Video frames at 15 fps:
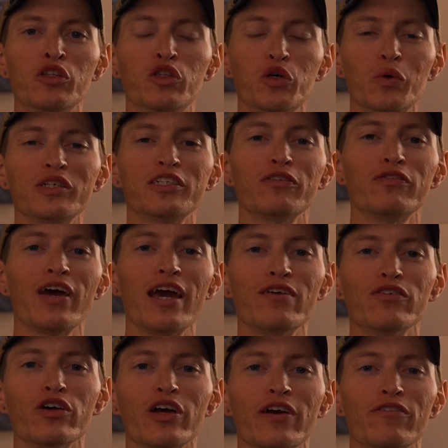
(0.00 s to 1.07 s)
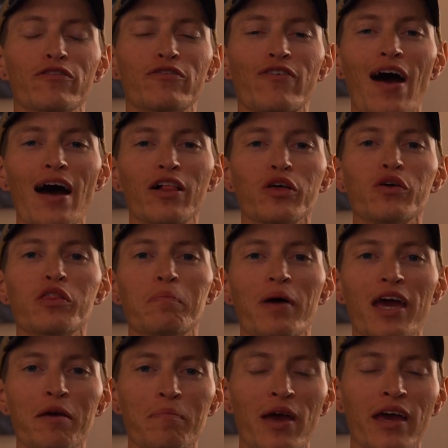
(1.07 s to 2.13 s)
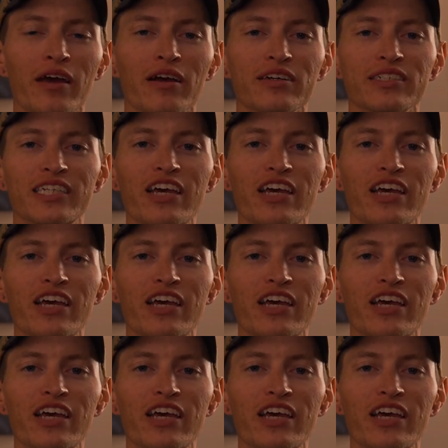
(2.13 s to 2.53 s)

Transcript: Do us a favor and follow the bait makers.